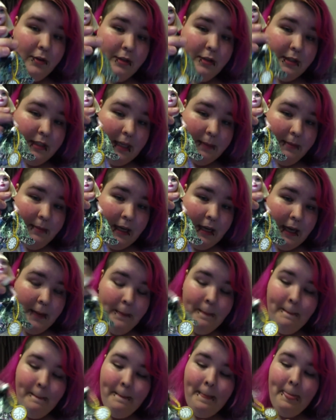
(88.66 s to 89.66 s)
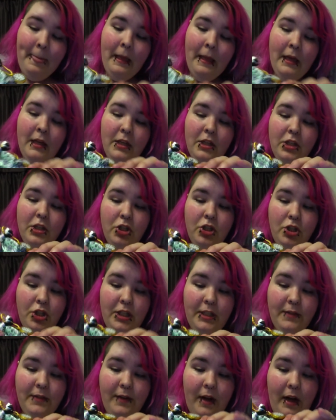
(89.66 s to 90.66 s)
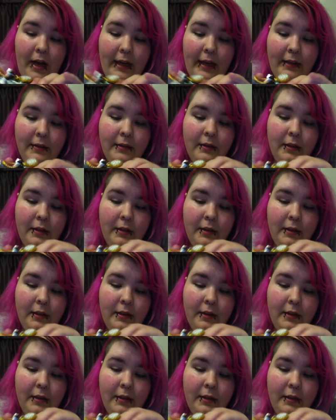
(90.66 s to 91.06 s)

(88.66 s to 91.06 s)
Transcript: the same day. She's fine.